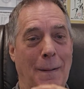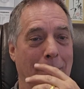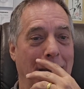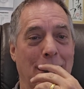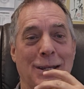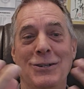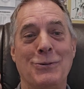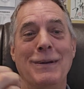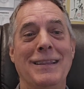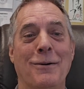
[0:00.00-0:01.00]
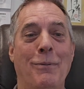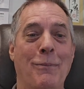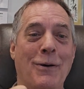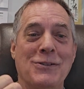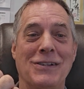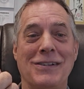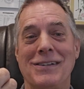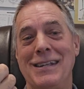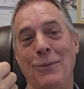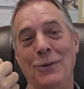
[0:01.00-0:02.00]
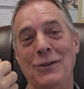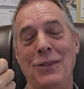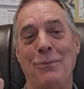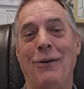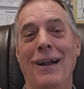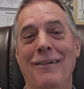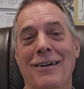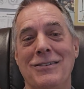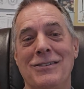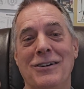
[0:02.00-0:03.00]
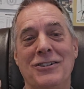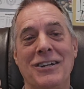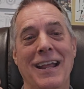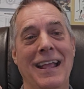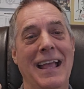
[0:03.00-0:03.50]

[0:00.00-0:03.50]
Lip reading: You just read their proposals. They'll say, we'll do the prior art search,